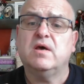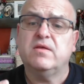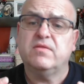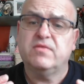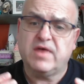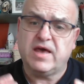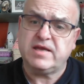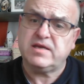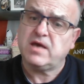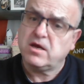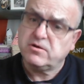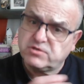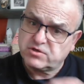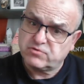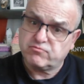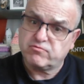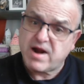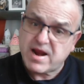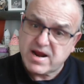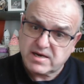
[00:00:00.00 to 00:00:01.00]
They go
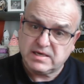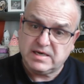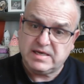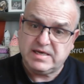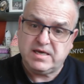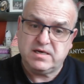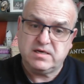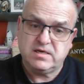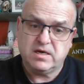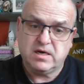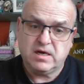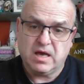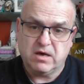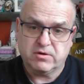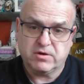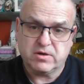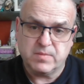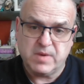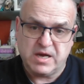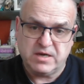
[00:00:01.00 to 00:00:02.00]
directly in your
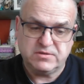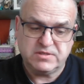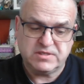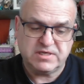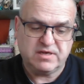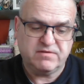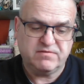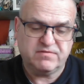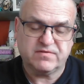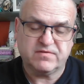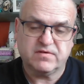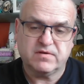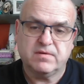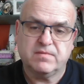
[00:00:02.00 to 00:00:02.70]
locomotive